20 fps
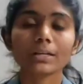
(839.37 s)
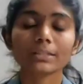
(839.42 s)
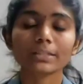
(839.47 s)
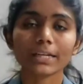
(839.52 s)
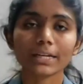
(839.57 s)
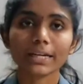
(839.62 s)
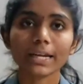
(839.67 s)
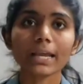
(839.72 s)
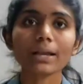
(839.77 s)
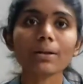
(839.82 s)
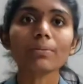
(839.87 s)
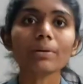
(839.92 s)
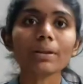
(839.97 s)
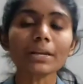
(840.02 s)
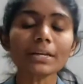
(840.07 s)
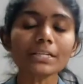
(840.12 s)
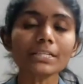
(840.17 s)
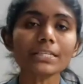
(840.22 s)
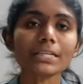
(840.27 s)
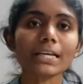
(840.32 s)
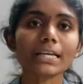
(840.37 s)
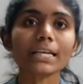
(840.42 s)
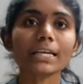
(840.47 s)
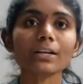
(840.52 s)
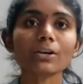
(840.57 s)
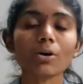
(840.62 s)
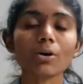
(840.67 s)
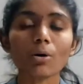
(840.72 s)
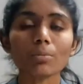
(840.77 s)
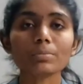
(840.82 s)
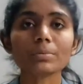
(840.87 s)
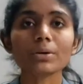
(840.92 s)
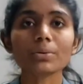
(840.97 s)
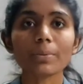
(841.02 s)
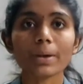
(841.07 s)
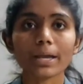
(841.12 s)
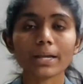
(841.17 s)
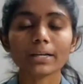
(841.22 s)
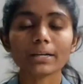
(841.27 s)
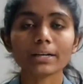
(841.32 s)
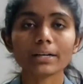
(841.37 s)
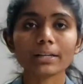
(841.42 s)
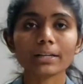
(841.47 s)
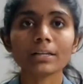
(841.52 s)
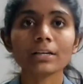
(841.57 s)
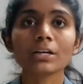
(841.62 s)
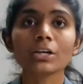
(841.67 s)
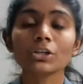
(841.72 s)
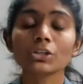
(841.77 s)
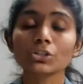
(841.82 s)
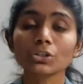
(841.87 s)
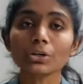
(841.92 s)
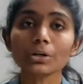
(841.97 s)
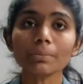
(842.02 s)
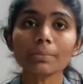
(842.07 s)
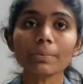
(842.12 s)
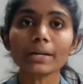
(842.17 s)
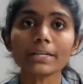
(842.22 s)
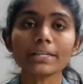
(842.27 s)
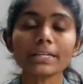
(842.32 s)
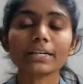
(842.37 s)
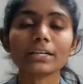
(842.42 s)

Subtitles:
The regular checking of the vehicle should be